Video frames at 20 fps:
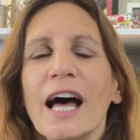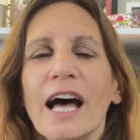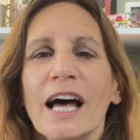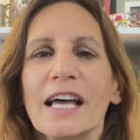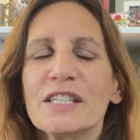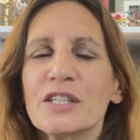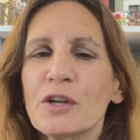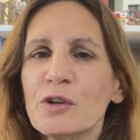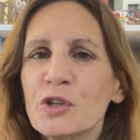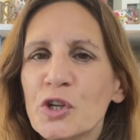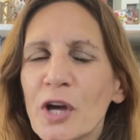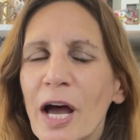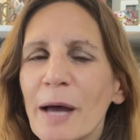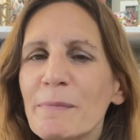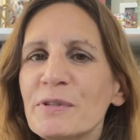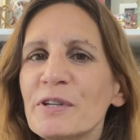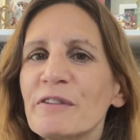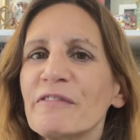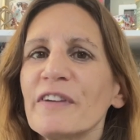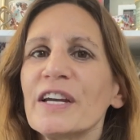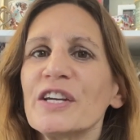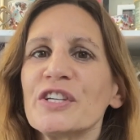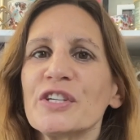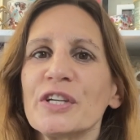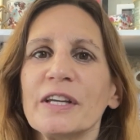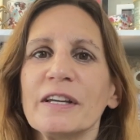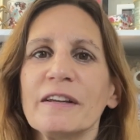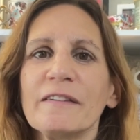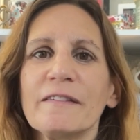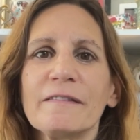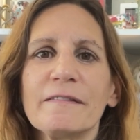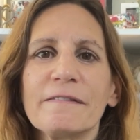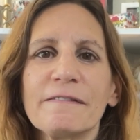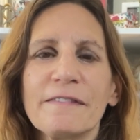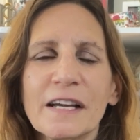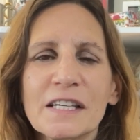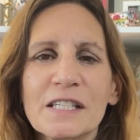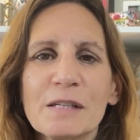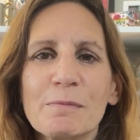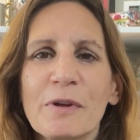social observation,
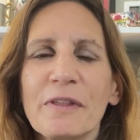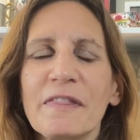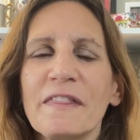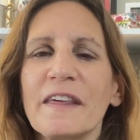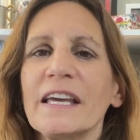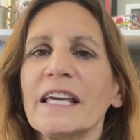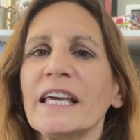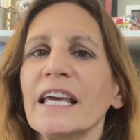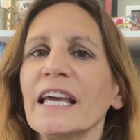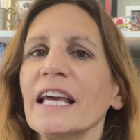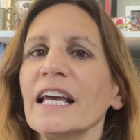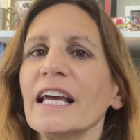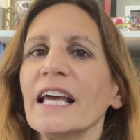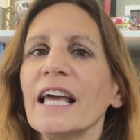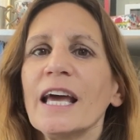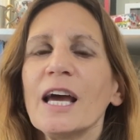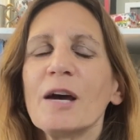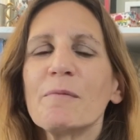flexible thinking,